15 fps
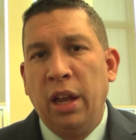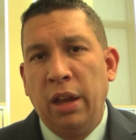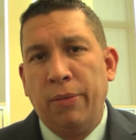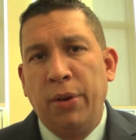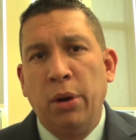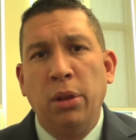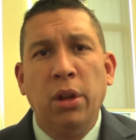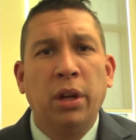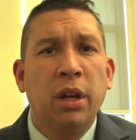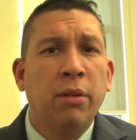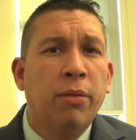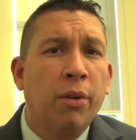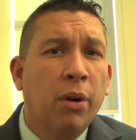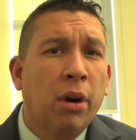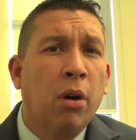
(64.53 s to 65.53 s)
If you're
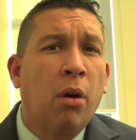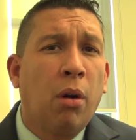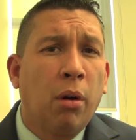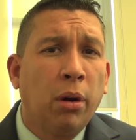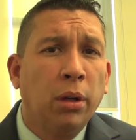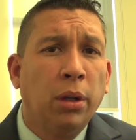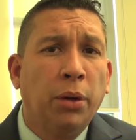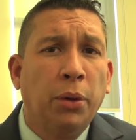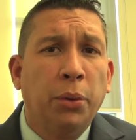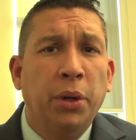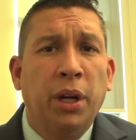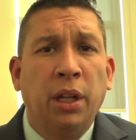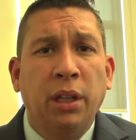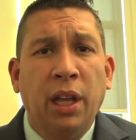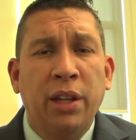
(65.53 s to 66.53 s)
looking for a car
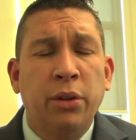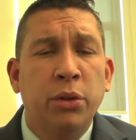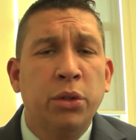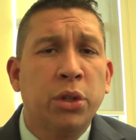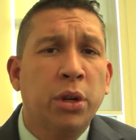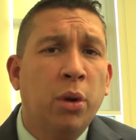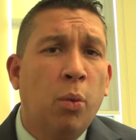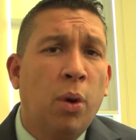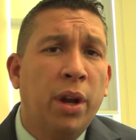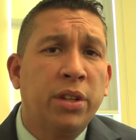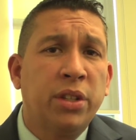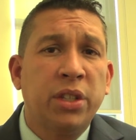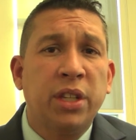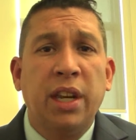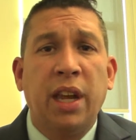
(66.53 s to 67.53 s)
loan, a lender's going to want
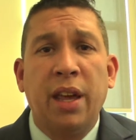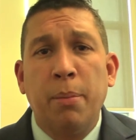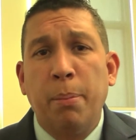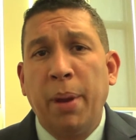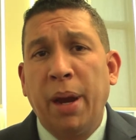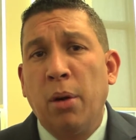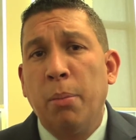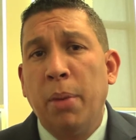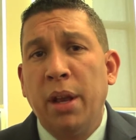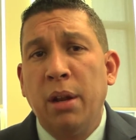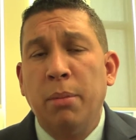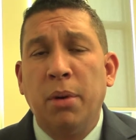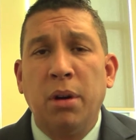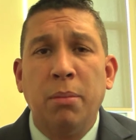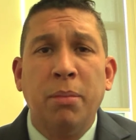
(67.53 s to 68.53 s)
to see at a bare
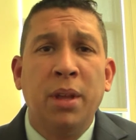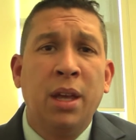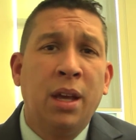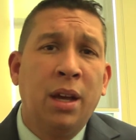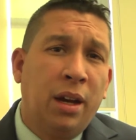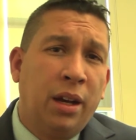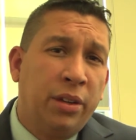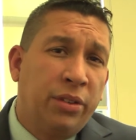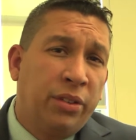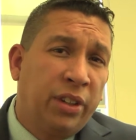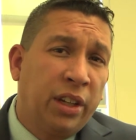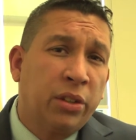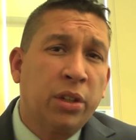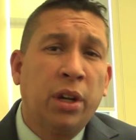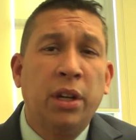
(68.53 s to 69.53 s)
minimum a
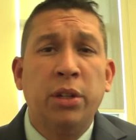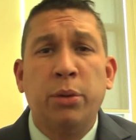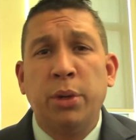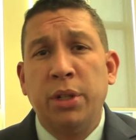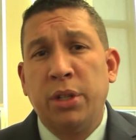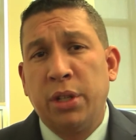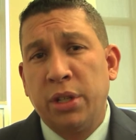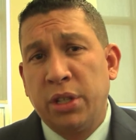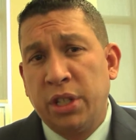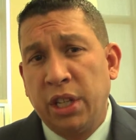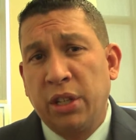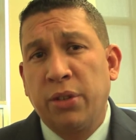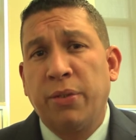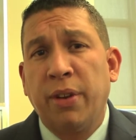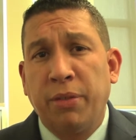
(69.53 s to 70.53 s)
600 to
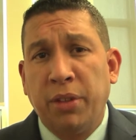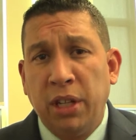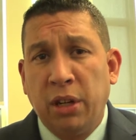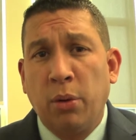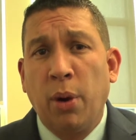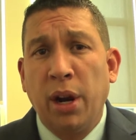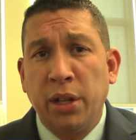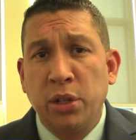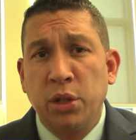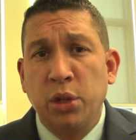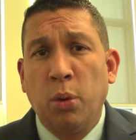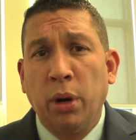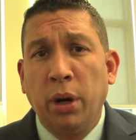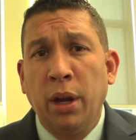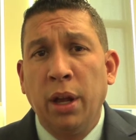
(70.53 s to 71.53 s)
650 credit
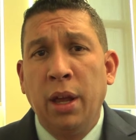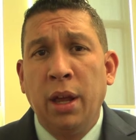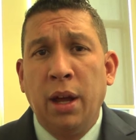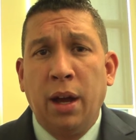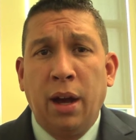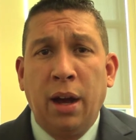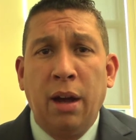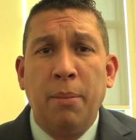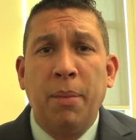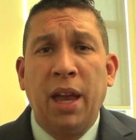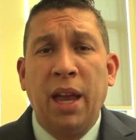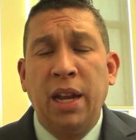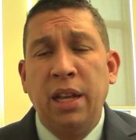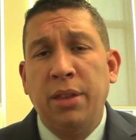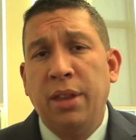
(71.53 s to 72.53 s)
score.
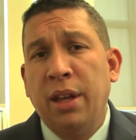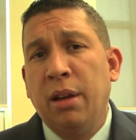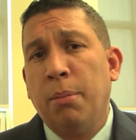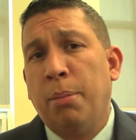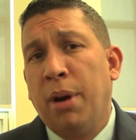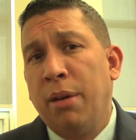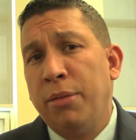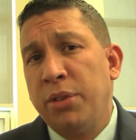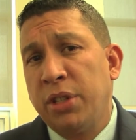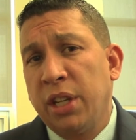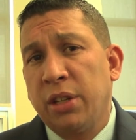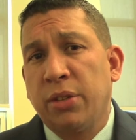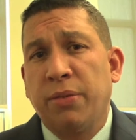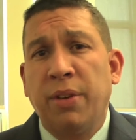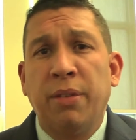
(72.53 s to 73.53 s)
Anything above
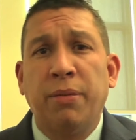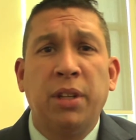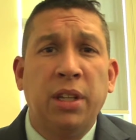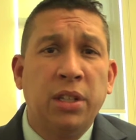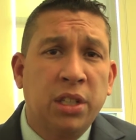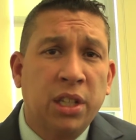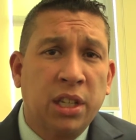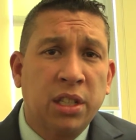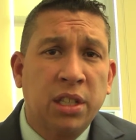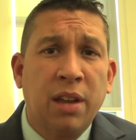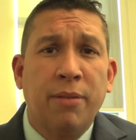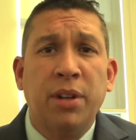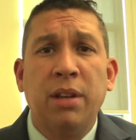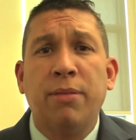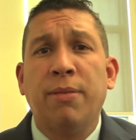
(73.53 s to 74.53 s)
650,
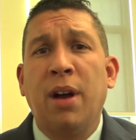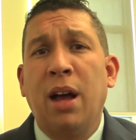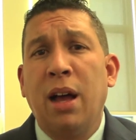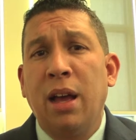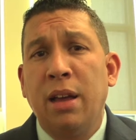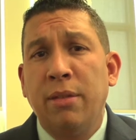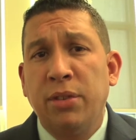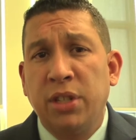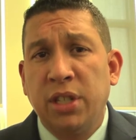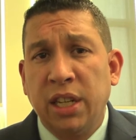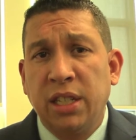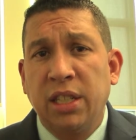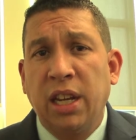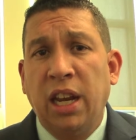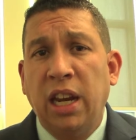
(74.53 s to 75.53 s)
675,
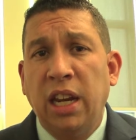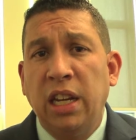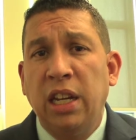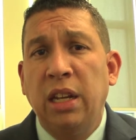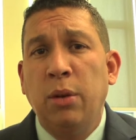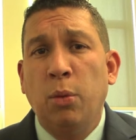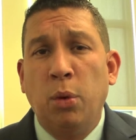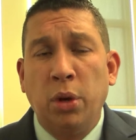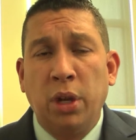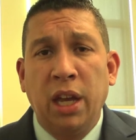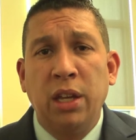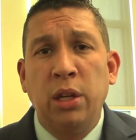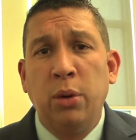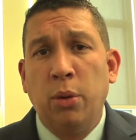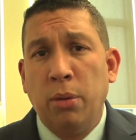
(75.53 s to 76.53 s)
680 will
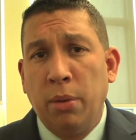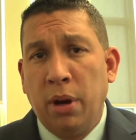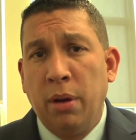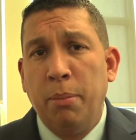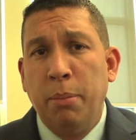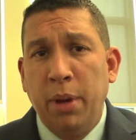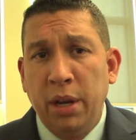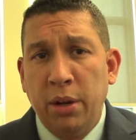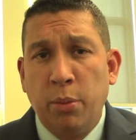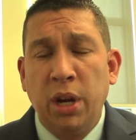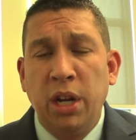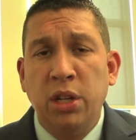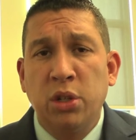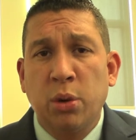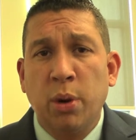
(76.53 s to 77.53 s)
get you a
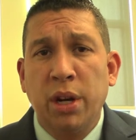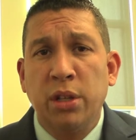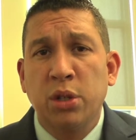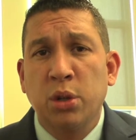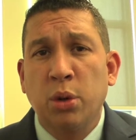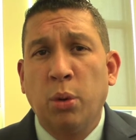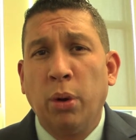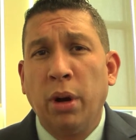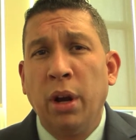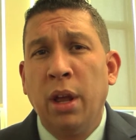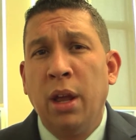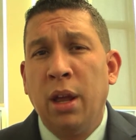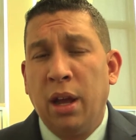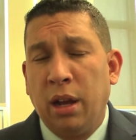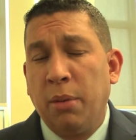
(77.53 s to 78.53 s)
mid-range credit score,
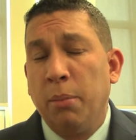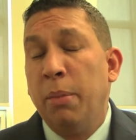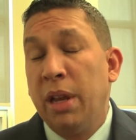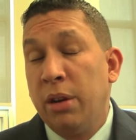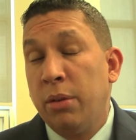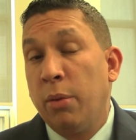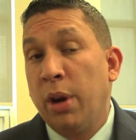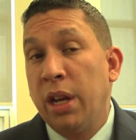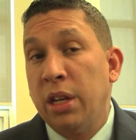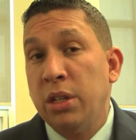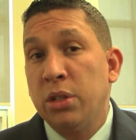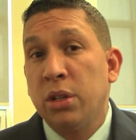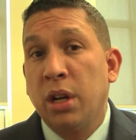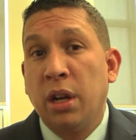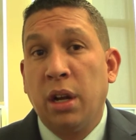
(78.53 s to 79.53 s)
a
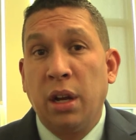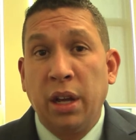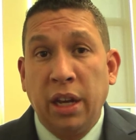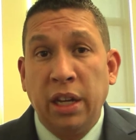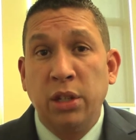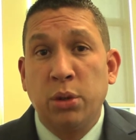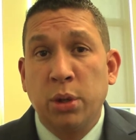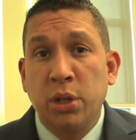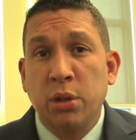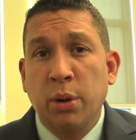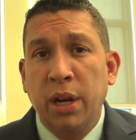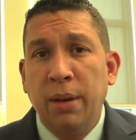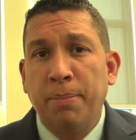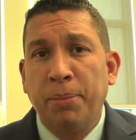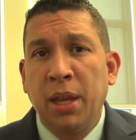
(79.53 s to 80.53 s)
mid-range interest
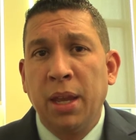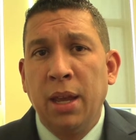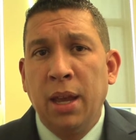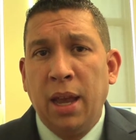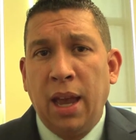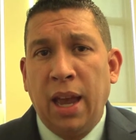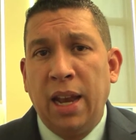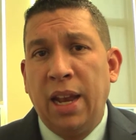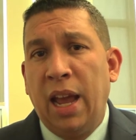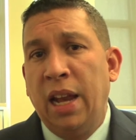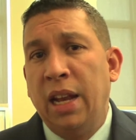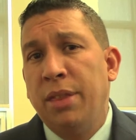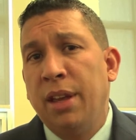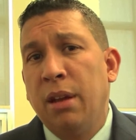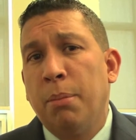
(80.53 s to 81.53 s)
rate, and
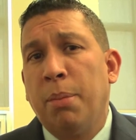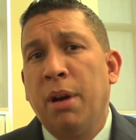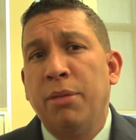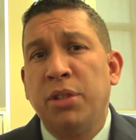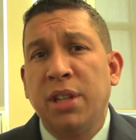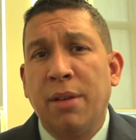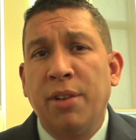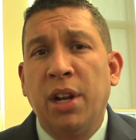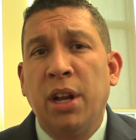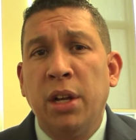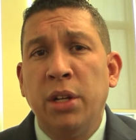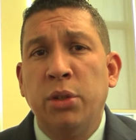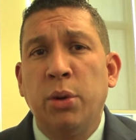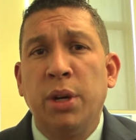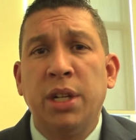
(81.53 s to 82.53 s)
anything above
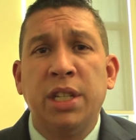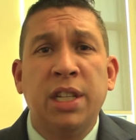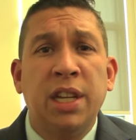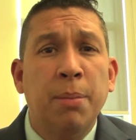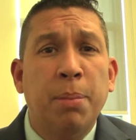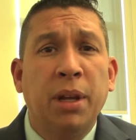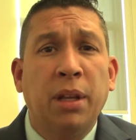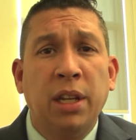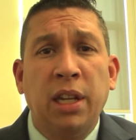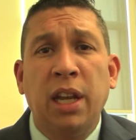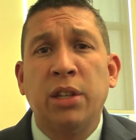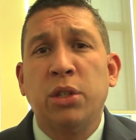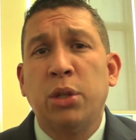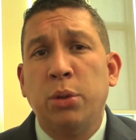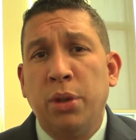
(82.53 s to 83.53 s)
700 typically
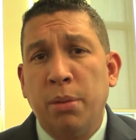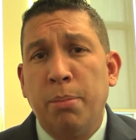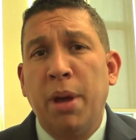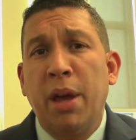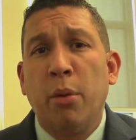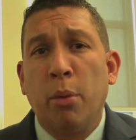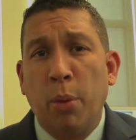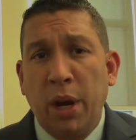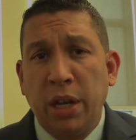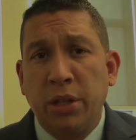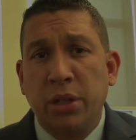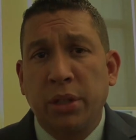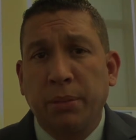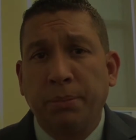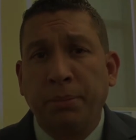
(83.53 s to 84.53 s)
gets you the better
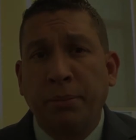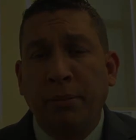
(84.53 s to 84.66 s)
rates.